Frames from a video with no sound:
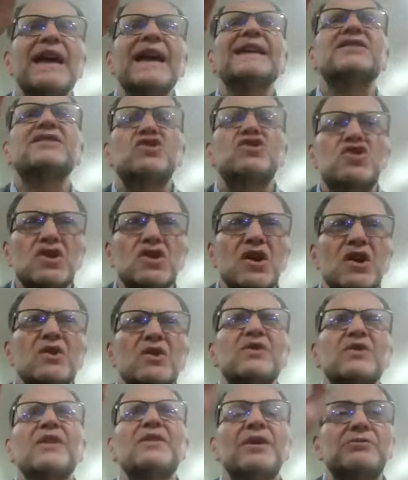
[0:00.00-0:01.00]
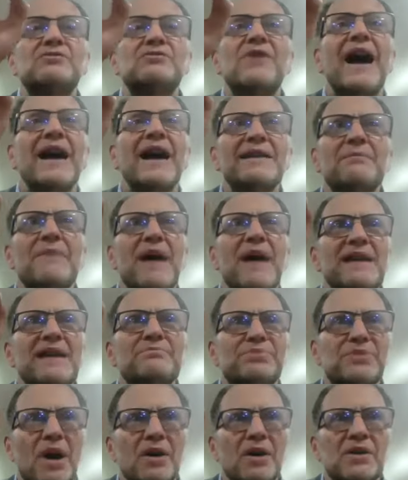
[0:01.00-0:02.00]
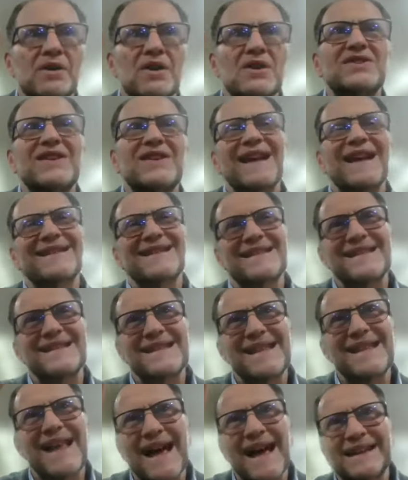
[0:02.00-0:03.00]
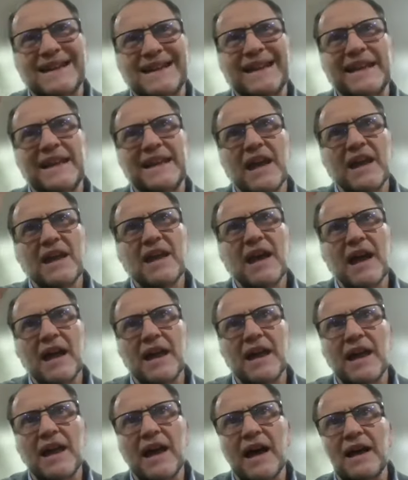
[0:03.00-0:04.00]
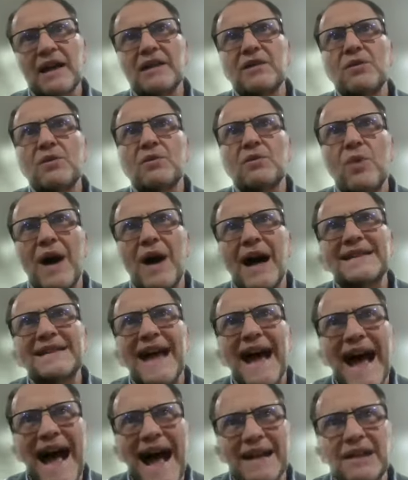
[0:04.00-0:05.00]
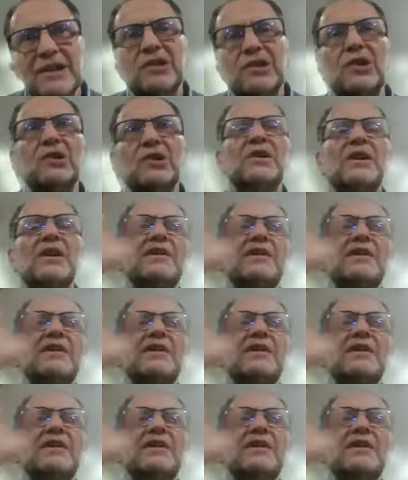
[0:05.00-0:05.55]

It's true that the right main bronchus has a slightly uh, uh, wider angle